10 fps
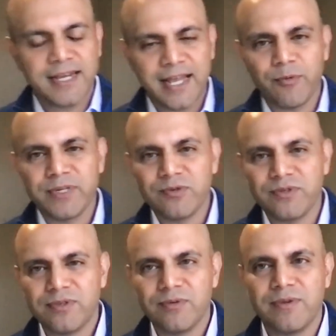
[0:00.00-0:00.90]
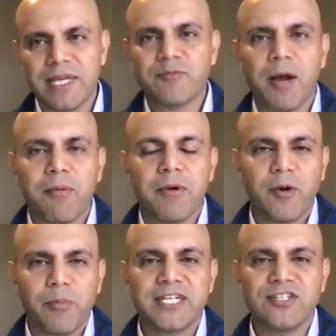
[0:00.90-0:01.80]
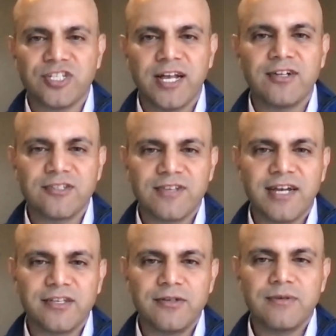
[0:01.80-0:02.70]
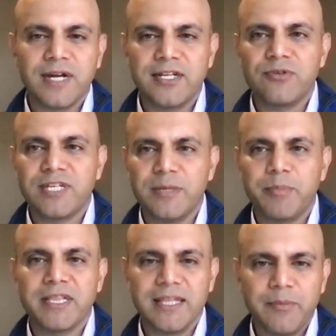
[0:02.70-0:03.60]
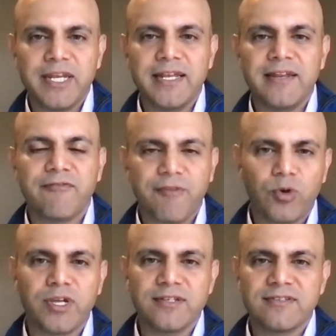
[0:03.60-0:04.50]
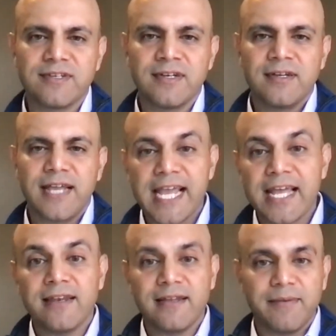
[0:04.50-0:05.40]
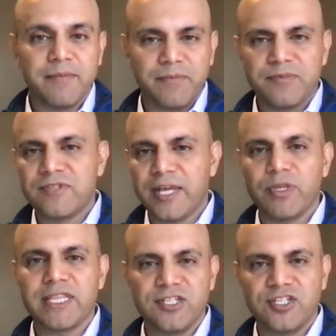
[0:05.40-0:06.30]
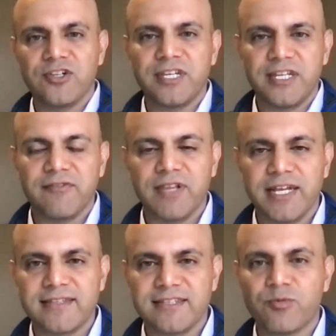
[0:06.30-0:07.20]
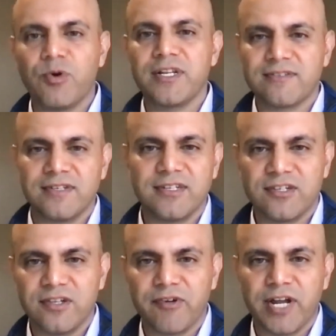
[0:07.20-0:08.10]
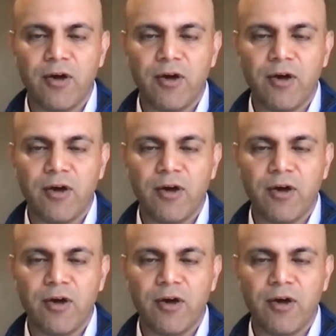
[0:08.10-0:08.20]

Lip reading: again, that's probably our biggest challenge is how do you keep it limited and focused and stay with the agility of like, this one is going to deliver.